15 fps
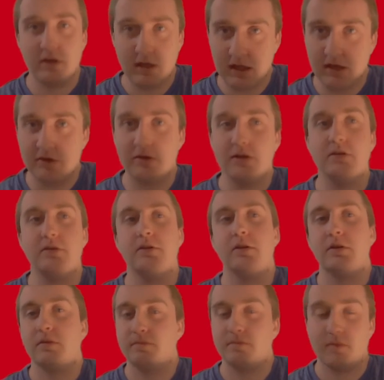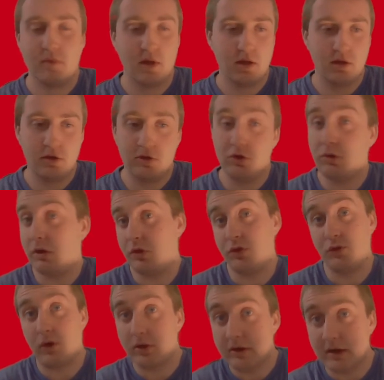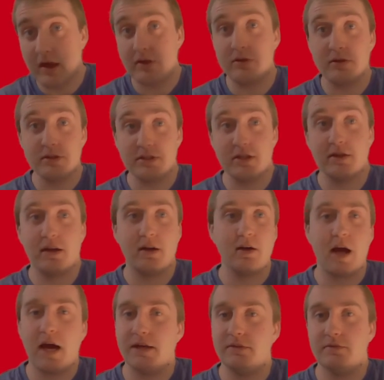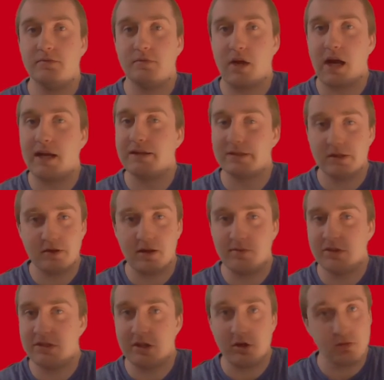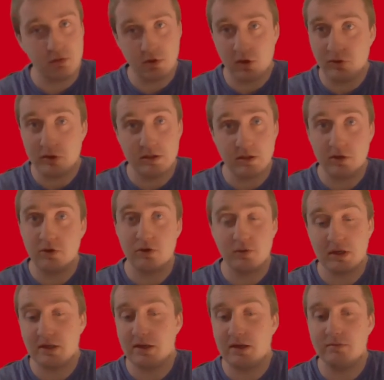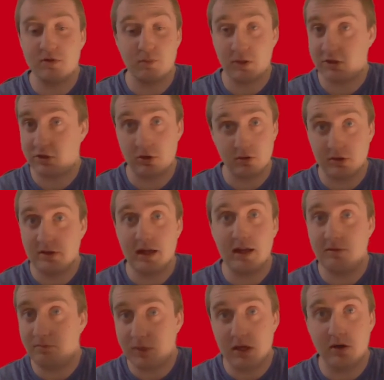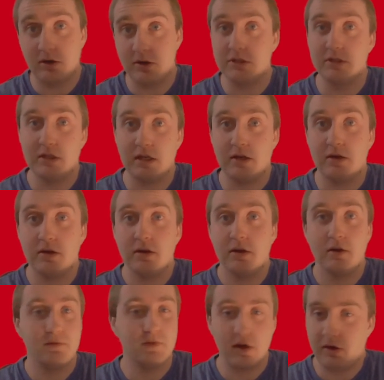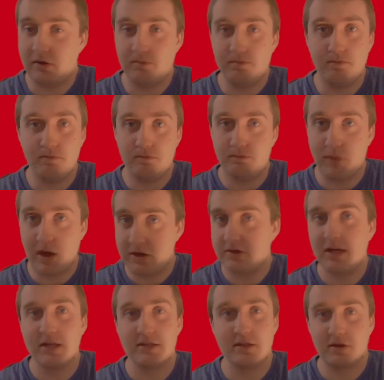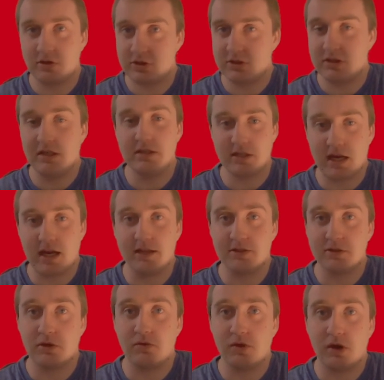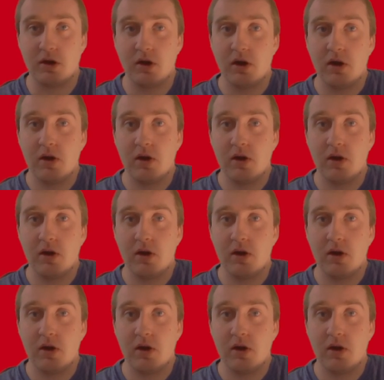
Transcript: England. You can throw the Netherlands in there. I consider them a tier below these other three teams, but certainly they can beat Argentina. They're a better test than Argentina's gotten so far.